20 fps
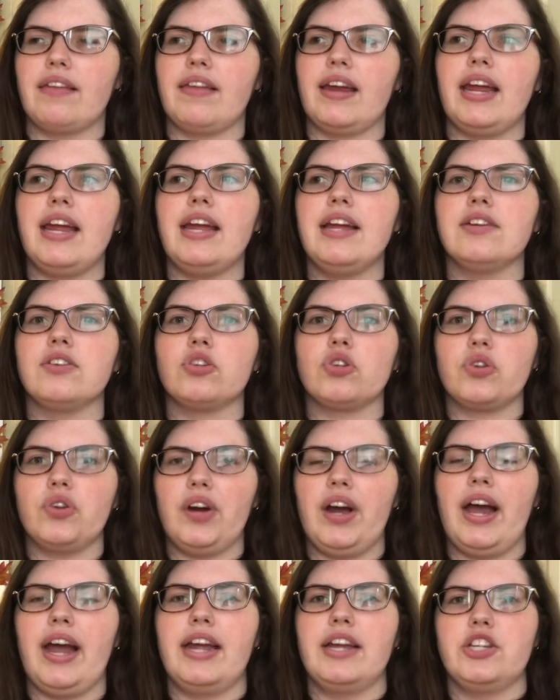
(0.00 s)
that he is
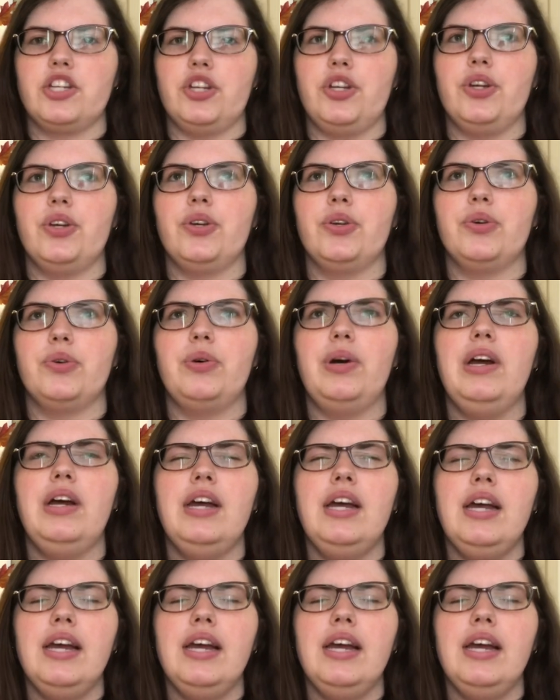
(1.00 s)
trying to